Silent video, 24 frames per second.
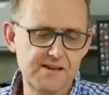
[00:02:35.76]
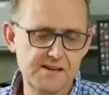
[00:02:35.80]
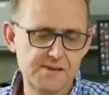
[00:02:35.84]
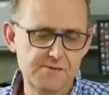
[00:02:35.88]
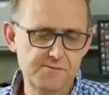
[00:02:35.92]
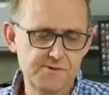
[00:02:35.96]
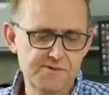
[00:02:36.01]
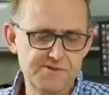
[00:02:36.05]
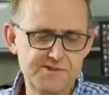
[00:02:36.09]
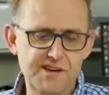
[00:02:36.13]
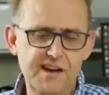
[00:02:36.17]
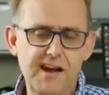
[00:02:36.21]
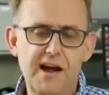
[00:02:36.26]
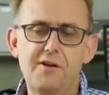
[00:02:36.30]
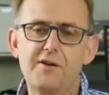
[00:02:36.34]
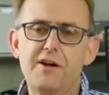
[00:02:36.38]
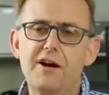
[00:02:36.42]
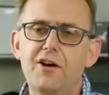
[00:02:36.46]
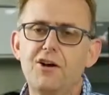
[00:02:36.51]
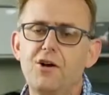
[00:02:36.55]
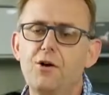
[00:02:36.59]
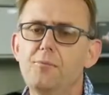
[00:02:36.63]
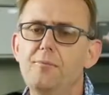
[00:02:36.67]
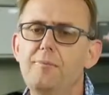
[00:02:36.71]
we'll see how
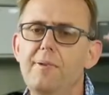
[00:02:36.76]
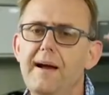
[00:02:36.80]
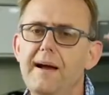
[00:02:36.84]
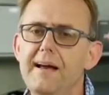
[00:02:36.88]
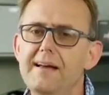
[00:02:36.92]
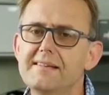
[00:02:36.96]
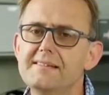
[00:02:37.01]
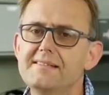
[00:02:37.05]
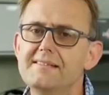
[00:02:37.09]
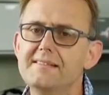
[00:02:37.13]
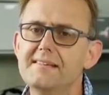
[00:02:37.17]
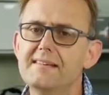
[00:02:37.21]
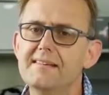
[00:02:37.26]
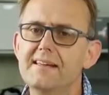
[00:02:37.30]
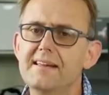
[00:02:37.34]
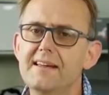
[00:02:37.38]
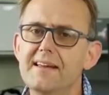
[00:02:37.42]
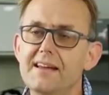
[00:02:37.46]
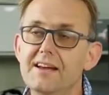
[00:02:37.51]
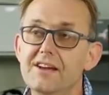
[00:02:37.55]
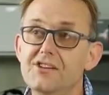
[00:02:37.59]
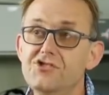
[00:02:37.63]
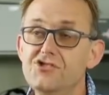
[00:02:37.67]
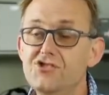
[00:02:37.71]
that compares to
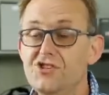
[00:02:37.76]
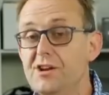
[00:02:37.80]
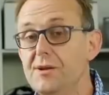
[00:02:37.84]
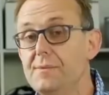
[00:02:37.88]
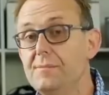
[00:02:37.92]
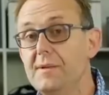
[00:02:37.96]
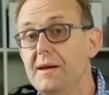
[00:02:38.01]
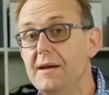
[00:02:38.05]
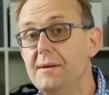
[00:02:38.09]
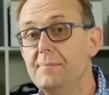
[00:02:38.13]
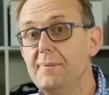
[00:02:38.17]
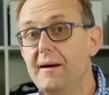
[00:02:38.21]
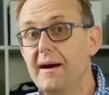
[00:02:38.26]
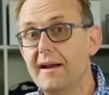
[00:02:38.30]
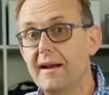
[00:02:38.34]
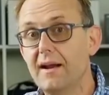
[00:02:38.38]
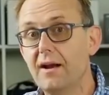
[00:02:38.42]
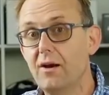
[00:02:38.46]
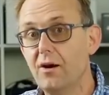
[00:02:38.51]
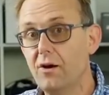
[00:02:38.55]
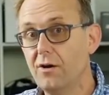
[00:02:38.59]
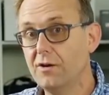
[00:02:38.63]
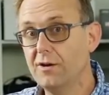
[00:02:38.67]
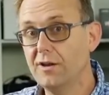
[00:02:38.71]
the Qi
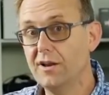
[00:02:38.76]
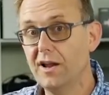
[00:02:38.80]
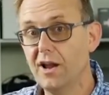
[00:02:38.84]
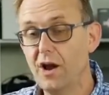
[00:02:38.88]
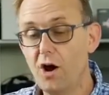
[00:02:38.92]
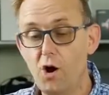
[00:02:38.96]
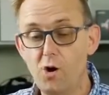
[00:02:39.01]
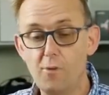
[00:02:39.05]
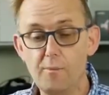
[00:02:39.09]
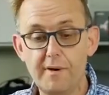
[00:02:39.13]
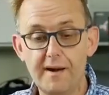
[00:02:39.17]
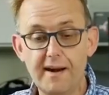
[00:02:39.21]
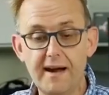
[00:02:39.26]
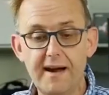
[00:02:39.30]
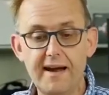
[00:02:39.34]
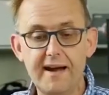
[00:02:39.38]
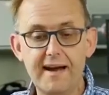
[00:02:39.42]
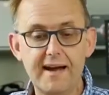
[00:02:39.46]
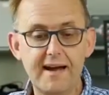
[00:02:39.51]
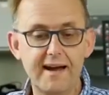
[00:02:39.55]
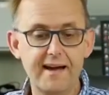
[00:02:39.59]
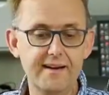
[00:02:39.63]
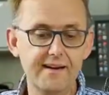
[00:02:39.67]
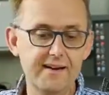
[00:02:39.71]
panel on the Omen I
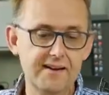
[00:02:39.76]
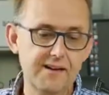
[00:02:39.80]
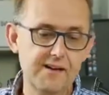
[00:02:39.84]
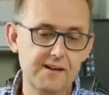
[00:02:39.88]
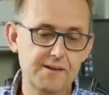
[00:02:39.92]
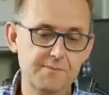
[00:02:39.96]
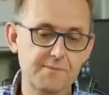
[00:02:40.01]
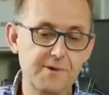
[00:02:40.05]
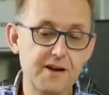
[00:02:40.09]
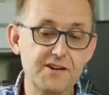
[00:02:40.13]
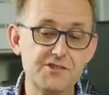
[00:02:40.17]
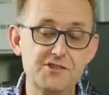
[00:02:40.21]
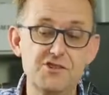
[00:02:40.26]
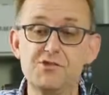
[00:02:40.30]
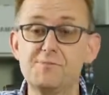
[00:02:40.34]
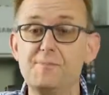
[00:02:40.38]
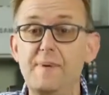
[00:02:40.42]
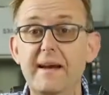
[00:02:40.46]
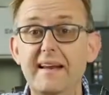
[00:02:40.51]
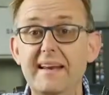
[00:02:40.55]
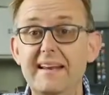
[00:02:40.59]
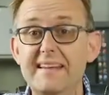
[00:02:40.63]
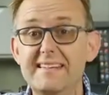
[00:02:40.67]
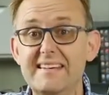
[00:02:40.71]
had, but I
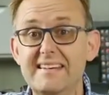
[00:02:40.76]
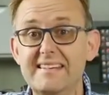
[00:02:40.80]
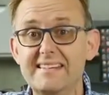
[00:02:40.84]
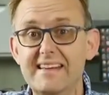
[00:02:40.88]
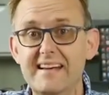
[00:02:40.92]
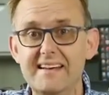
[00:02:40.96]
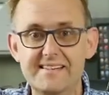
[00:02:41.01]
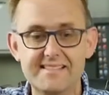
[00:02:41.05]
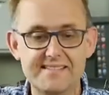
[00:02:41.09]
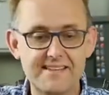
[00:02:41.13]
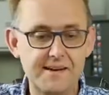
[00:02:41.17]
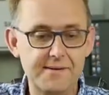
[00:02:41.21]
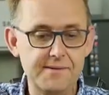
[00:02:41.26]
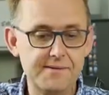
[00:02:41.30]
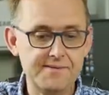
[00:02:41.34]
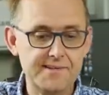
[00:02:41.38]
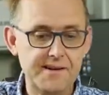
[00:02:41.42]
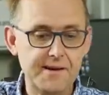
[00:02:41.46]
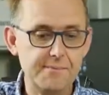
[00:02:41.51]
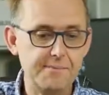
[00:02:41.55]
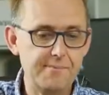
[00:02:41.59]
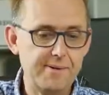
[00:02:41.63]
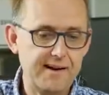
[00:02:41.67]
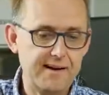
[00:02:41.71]
suspect it's the exact
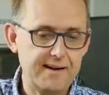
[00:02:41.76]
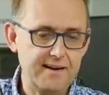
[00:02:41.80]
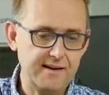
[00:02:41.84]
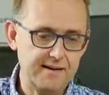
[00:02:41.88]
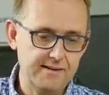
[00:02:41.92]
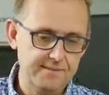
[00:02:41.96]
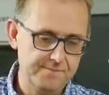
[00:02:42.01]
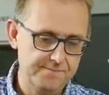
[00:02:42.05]
same panel.